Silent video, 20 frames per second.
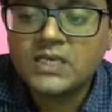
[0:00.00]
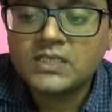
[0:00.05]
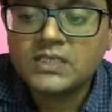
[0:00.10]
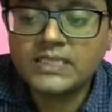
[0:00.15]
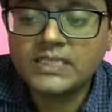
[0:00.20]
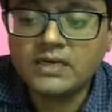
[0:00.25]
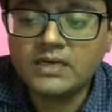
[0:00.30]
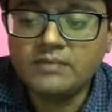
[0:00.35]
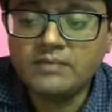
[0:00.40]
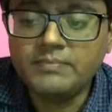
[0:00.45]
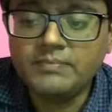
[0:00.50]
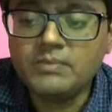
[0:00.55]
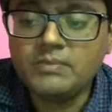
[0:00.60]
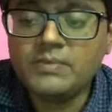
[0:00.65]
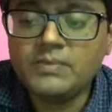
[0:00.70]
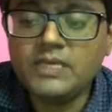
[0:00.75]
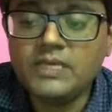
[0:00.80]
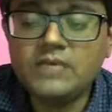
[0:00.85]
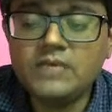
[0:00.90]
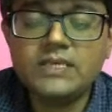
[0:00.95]
The
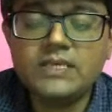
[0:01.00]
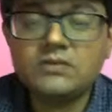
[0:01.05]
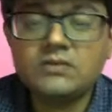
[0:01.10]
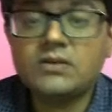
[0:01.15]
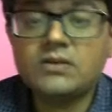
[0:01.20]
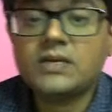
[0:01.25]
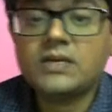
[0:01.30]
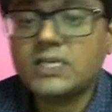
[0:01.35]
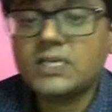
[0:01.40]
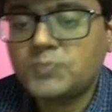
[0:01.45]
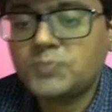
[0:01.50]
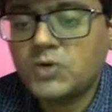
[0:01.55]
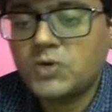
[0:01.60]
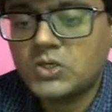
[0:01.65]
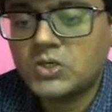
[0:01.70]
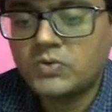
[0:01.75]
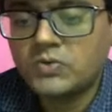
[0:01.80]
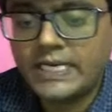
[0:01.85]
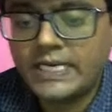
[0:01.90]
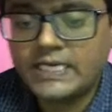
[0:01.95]
minimum deviation will
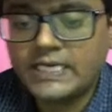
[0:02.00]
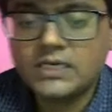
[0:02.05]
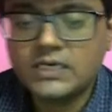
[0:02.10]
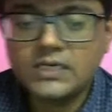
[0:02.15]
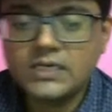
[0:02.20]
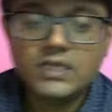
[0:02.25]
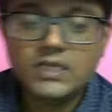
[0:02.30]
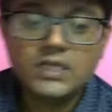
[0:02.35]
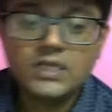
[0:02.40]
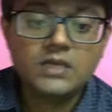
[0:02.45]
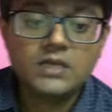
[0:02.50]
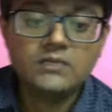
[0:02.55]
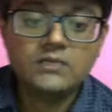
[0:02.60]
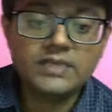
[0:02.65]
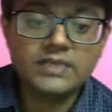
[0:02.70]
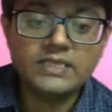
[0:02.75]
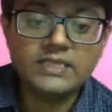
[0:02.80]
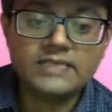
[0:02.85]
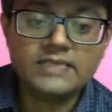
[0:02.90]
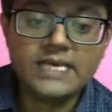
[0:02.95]
correspond to when
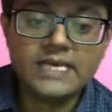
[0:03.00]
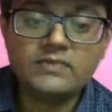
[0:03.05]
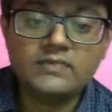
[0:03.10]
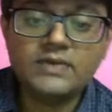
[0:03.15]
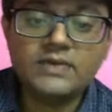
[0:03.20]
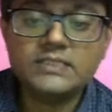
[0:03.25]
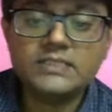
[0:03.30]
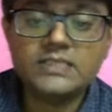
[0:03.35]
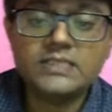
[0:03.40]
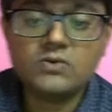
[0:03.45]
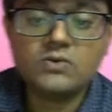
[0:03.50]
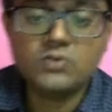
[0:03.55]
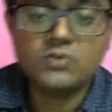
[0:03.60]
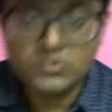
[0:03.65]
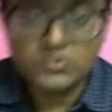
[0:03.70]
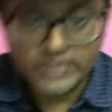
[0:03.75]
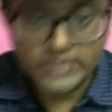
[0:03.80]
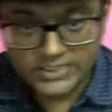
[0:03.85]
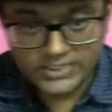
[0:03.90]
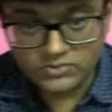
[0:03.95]
this I1 is equal
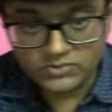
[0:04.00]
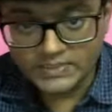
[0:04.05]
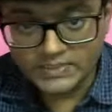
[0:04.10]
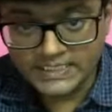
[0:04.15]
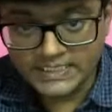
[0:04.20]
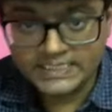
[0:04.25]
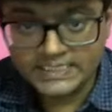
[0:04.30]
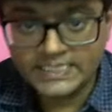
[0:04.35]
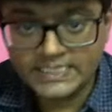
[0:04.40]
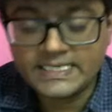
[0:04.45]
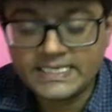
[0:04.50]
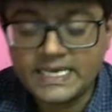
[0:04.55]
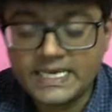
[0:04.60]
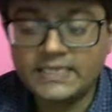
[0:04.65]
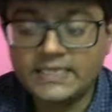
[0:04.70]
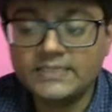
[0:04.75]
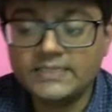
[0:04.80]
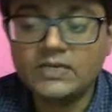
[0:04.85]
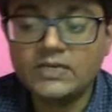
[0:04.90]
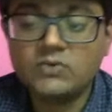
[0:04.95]
to I2. Incidence angle
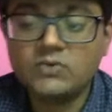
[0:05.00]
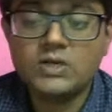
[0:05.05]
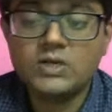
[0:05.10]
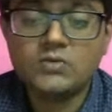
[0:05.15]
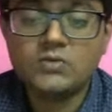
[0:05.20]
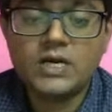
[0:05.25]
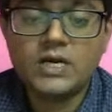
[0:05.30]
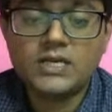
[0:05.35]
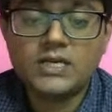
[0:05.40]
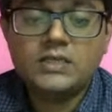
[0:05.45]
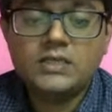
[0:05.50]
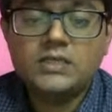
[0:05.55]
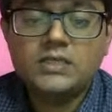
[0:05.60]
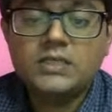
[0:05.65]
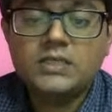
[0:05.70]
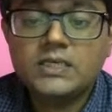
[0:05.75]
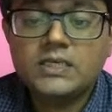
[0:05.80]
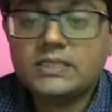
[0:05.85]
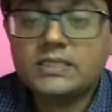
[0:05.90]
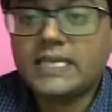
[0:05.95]
is equal to what?
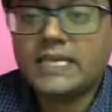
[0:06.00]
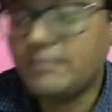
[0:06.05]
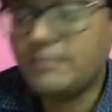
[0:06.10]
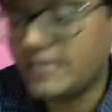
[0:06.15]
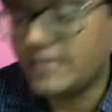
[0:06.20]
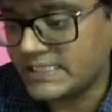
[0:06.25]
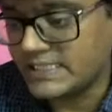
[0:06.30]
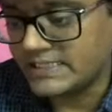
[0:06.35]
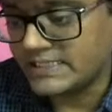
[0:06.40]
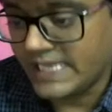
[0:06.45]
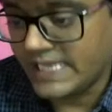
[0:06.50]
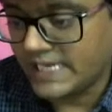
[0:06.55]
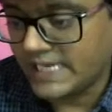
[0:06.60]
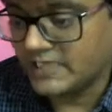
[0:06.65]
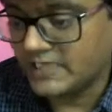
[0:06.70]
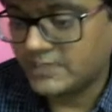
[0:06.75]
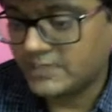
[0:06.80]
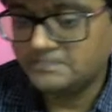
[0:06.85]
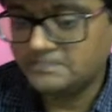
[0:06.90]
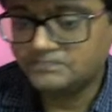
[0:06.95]
The emergence angle.
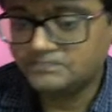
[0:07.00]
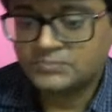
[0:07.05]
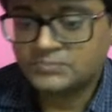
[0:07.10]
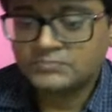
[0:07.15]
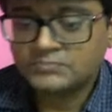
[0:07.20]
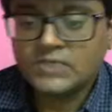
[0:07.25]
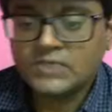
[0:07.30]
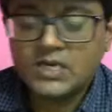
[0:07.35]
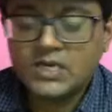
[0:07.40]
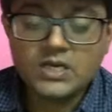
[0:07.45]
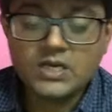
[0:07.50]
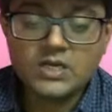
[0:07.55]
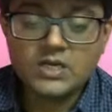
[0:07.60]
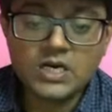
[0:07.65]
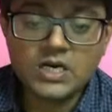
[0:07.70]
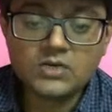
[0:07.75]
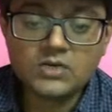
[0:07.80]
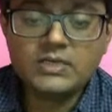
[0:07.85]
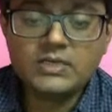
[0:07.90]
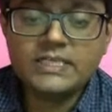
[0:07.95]
Not
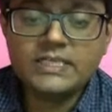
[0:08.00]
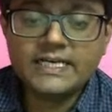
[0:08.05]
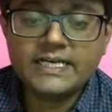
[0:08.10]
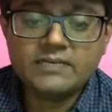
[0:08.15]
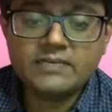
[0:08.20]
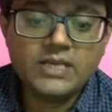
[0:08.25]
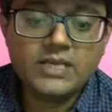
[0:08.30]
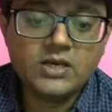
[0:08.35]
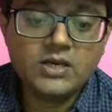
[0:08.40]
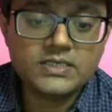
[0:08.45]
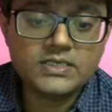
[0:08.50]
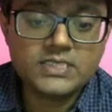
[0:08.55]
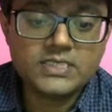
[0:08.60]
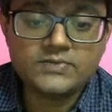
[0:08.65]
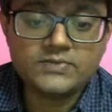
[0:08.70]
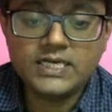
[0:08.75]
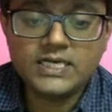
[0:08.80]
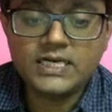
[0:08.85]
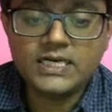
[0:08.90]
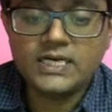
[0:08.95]
only that, because of
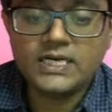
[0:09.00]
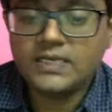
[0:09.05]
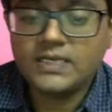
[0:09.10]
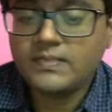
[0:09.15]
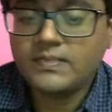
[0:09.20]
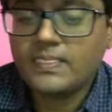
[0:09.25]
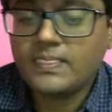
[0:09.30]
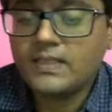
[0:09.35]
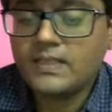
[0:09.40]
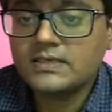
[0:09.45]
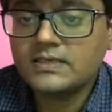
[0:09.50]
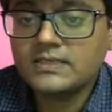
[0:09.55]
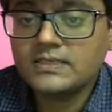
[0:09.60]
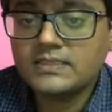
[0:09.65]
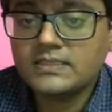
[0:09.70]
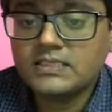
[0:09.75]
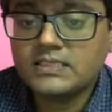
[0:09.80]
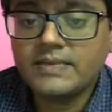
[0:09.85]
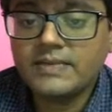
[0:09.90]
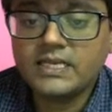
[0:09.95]
the
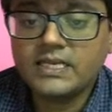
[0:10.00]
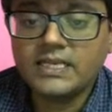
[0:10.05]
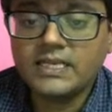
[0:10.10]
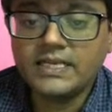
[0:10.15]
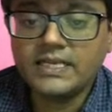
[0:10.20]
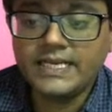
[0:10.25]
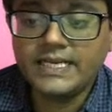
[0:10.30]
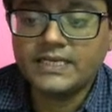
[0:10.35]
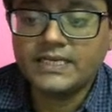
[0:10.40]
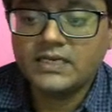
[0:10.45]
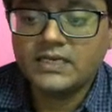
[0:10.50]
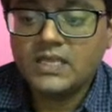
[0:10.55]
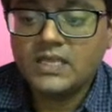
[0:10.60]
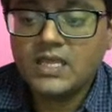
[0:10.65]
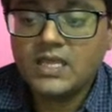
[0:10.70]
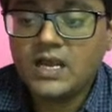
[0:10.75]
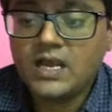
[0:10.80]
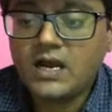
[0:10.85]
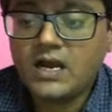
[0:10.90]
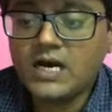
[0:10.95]
symmetry, right,
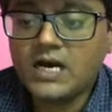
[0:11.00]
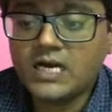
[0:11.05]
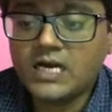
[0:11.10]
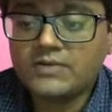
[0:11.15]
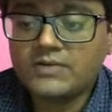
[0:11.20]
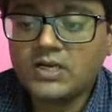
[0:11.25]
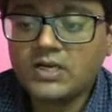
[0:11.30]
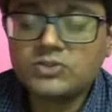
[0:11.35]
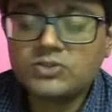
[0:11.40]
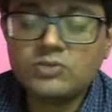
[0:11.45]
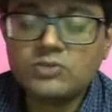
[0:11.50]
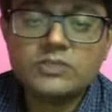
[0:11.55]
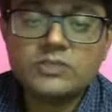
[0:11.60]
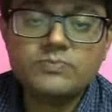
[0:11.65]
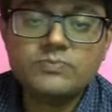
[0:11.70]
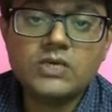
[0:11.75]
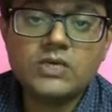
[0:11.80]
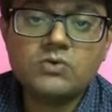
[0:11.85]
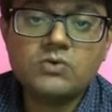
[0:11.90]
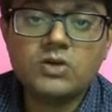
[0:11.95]
R1 also must
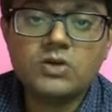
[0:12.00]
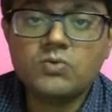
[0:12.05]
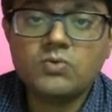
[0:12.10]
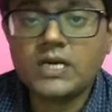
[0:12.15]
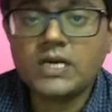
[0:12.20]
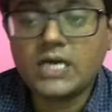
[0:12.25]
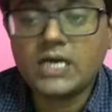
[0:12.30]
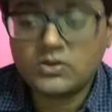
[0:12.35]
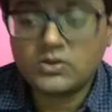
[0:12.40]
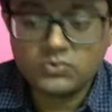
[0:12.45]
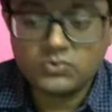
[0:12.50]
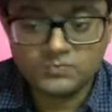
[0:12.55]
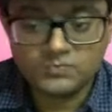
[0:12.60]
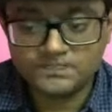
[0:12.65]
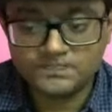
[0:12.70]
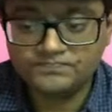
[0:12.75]
be equal to what? R2.